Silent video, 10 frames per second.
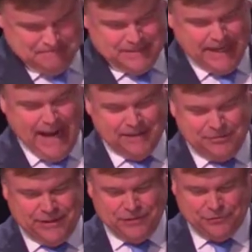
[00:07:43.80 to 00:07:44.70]
Tonight,
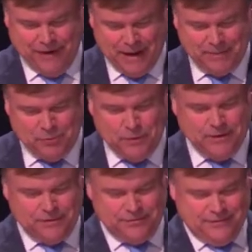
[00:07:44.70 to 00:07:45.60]
Steve's family
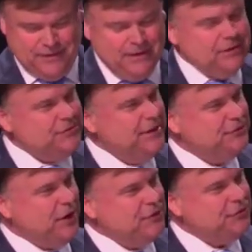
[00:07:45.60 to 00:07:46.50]
with us.
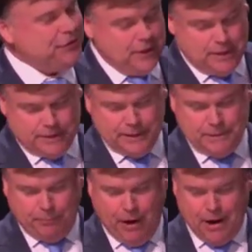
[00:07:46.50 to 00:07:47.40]
Steve's oldest son, Lee
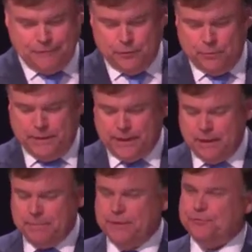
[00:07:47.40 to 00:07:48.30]
Proffitt, will be
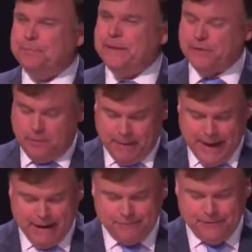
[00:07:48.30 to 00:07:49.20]
coming and speaking on
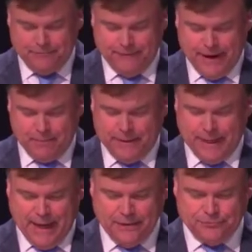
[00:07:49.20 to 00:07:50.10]
behalf of the family. And
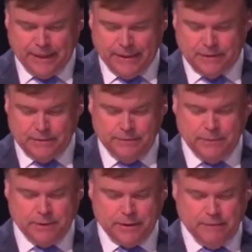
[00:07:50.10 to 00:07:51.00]
I ask to,
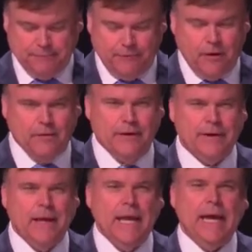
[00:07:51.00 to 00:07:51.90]
them to come forward.
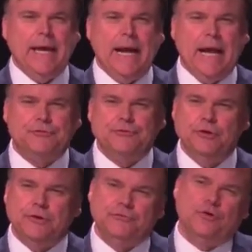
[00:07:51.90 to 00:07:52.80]
And I ask
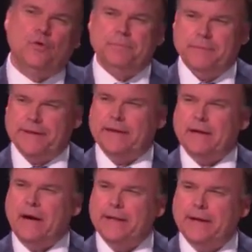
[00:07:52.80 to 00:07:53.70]
you to join me
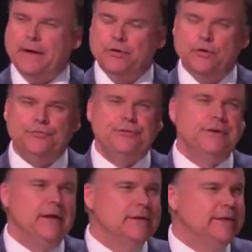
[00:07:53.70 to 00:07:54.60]
and our newest
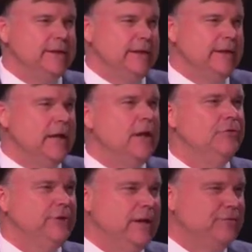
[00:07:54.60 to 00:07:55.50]
inductee,
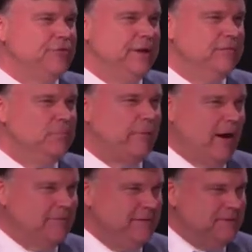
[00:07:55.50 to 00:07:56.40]
J. Stephen
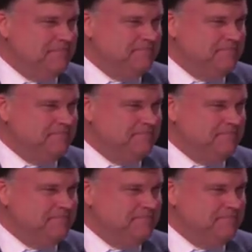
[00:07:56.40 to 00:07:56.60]
Proffitt.